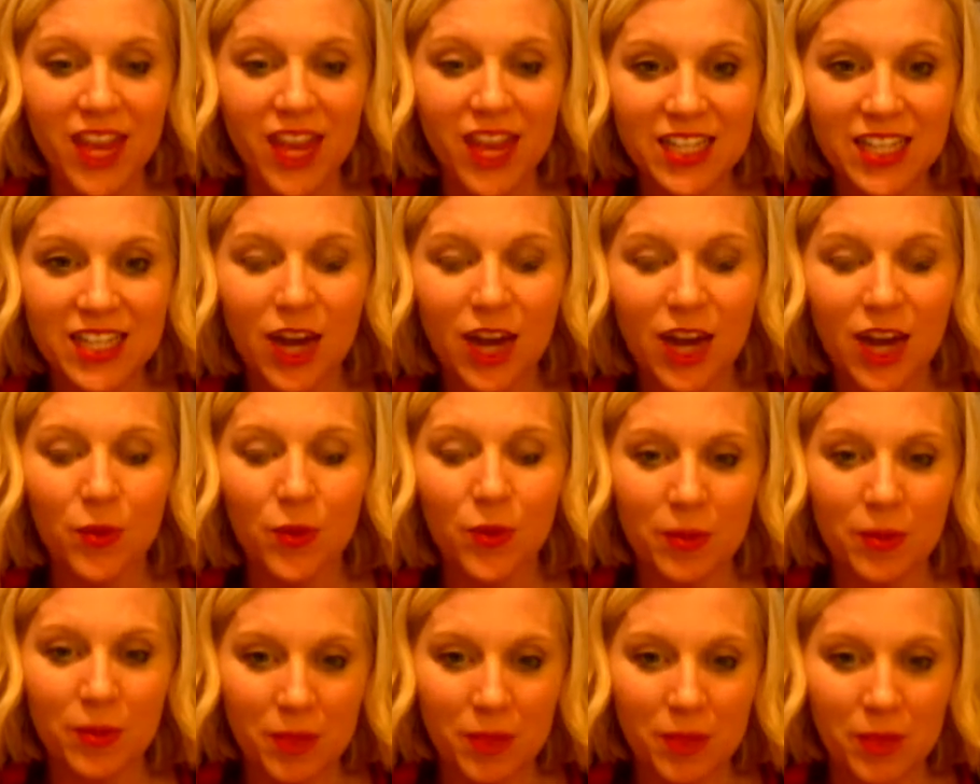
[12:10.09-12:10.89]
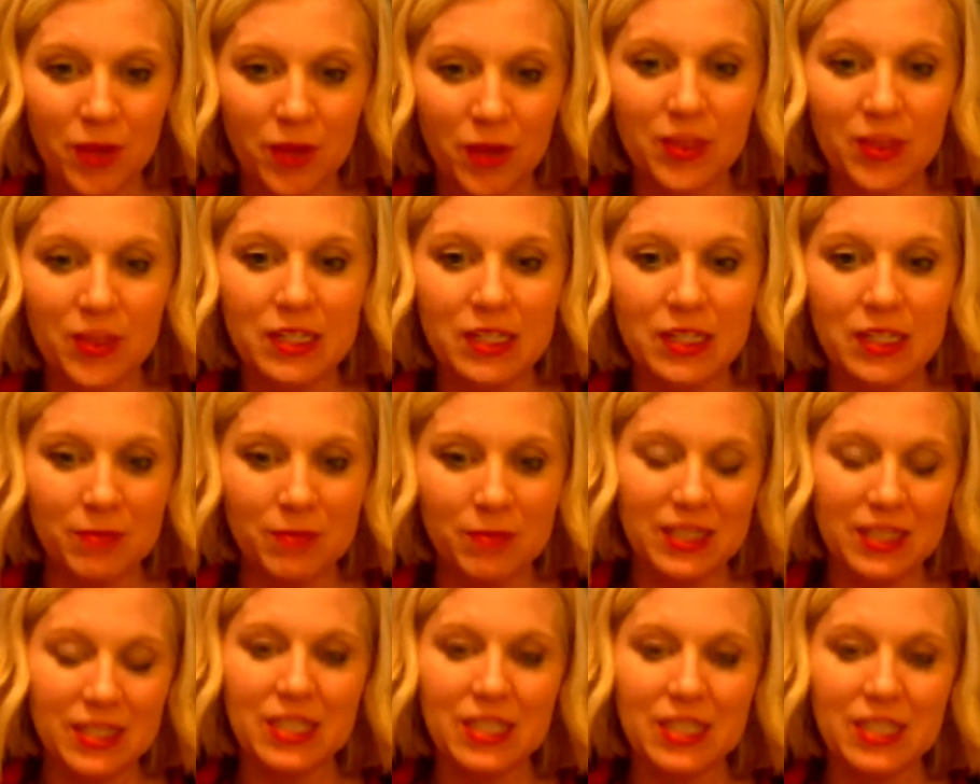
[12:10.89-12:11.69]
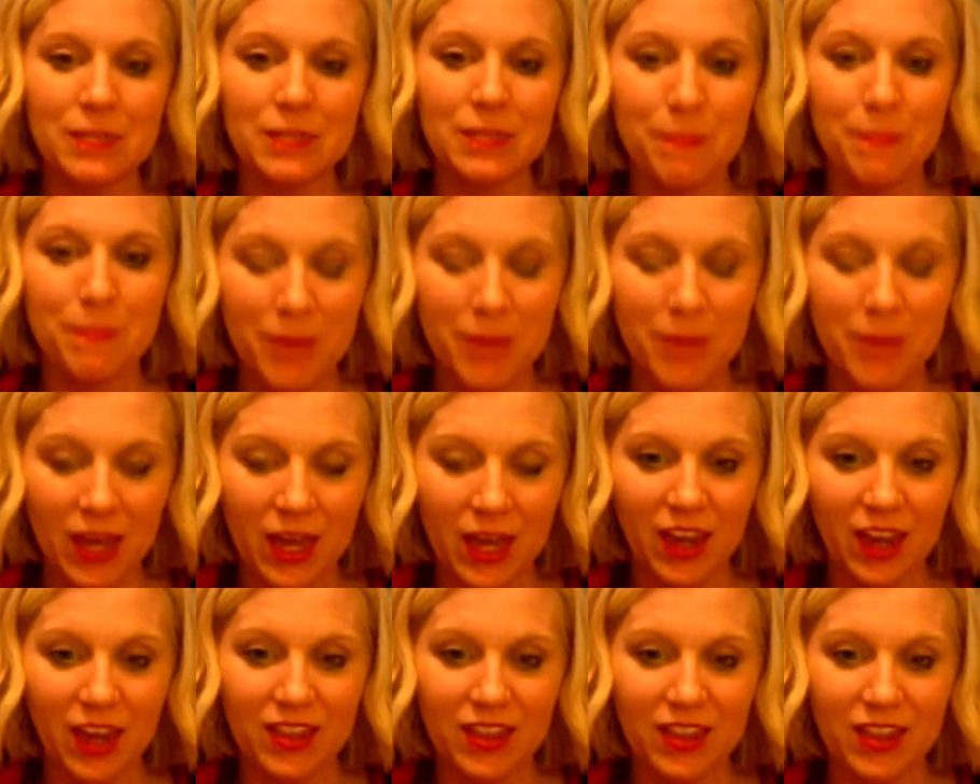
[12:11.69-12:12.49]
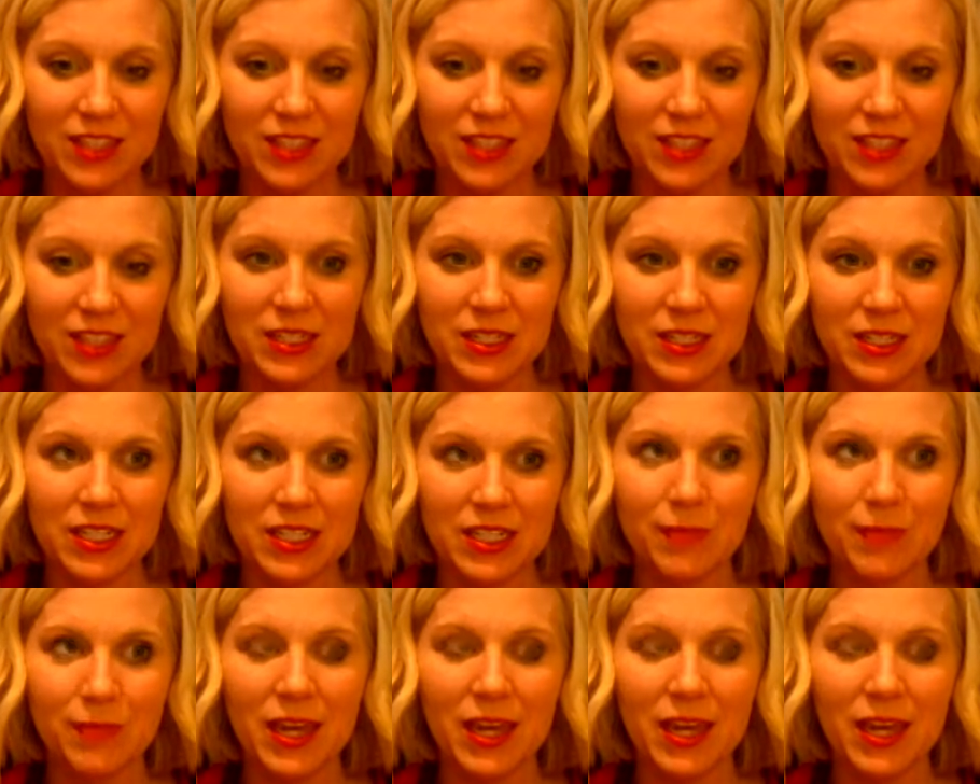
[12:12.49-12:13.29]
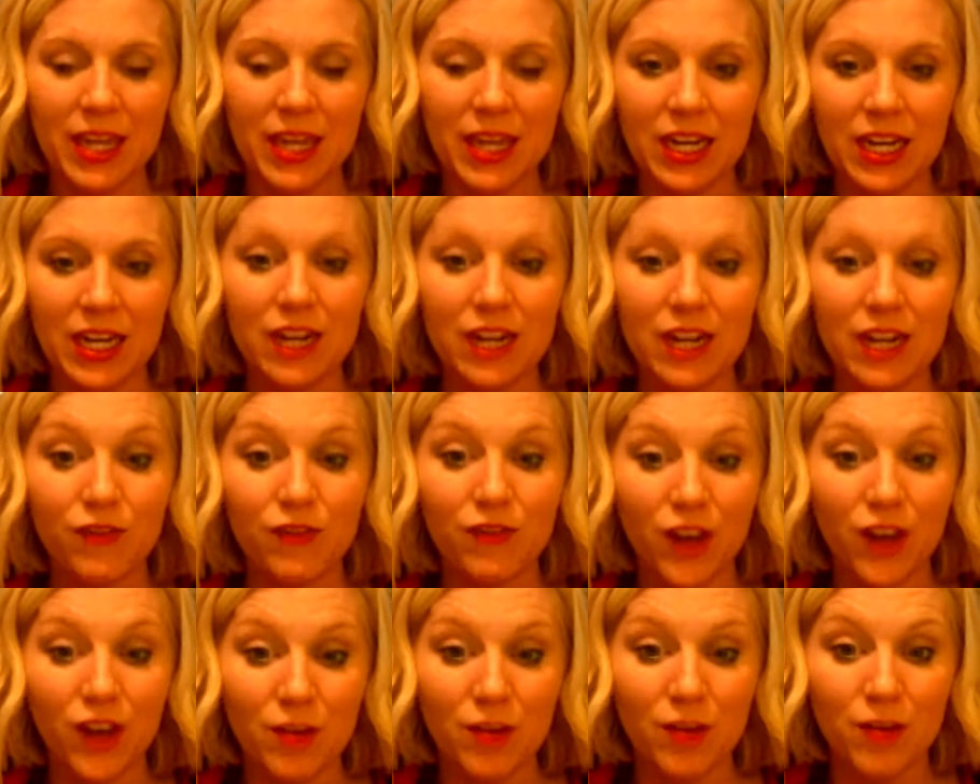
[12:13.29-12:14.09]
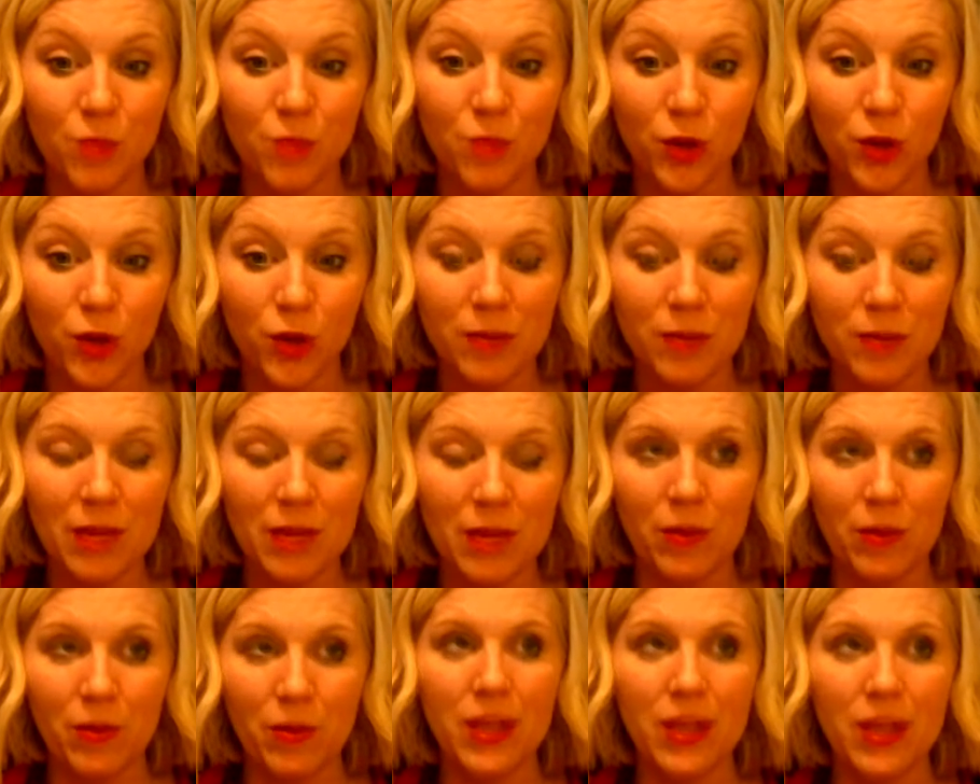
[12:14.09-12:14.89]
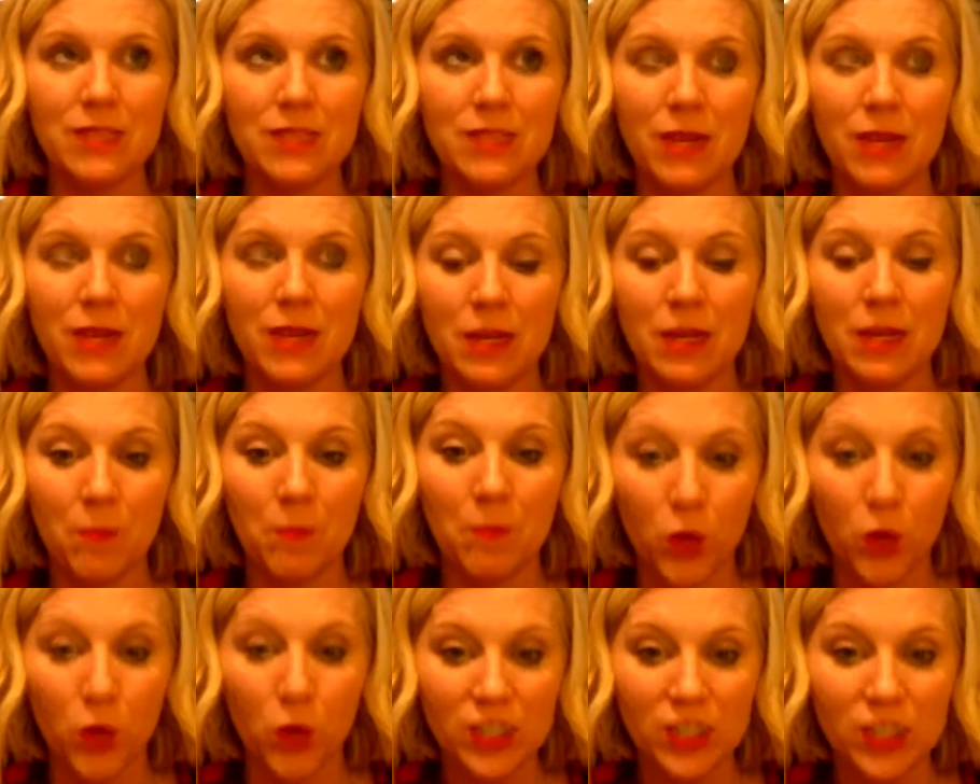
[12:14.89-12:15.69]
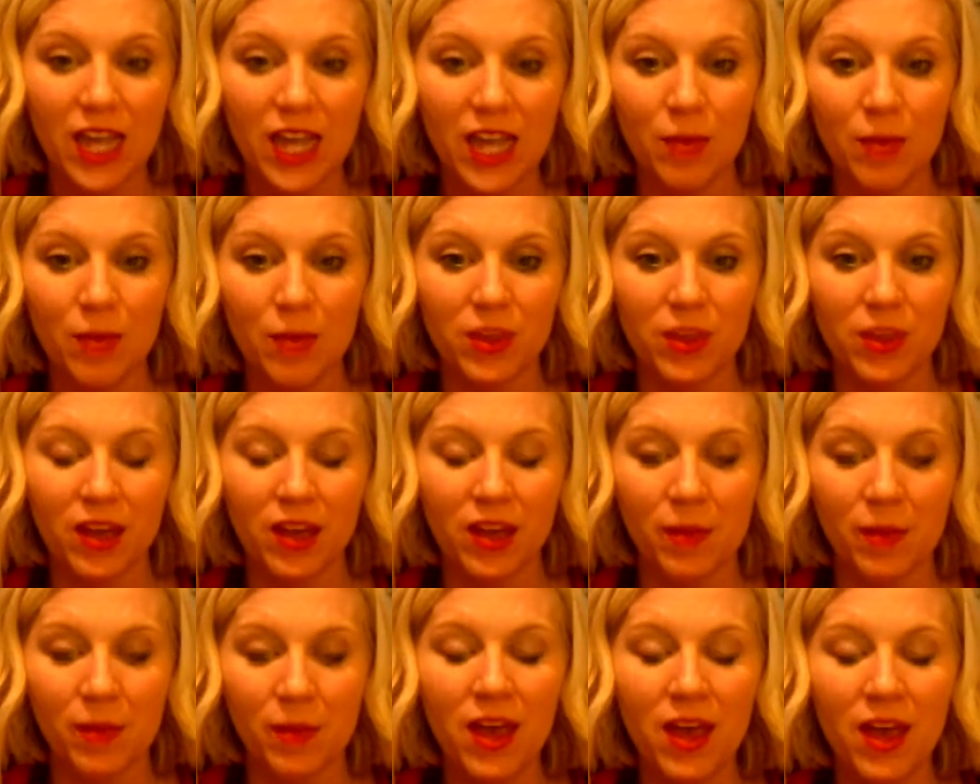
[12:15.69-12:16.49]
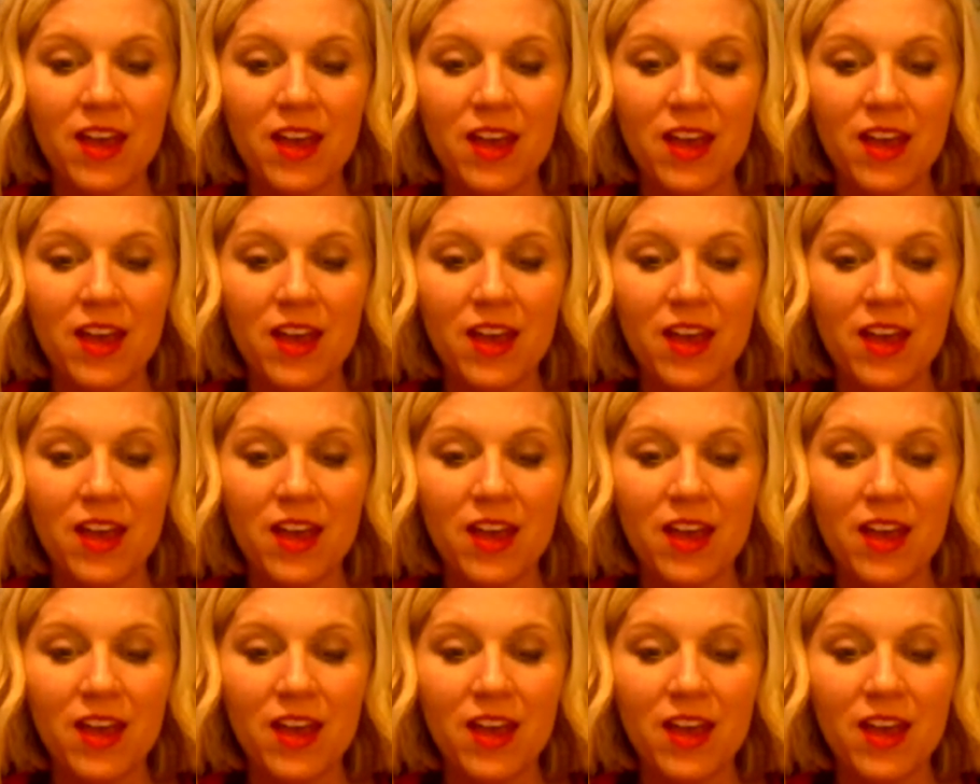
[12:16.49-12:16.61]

That's how we build this business big in this business, by getting in front of more people and spending more time with them.